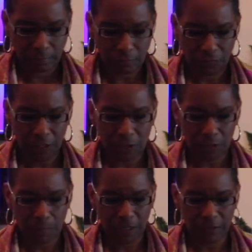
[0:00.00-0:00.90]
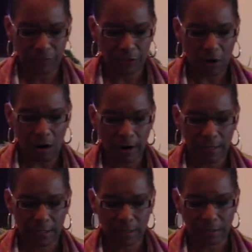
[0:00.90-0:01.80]
Feel the beat of your
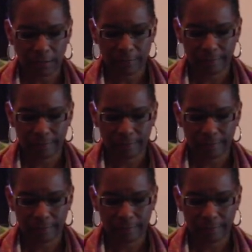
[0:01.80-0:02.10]
heart.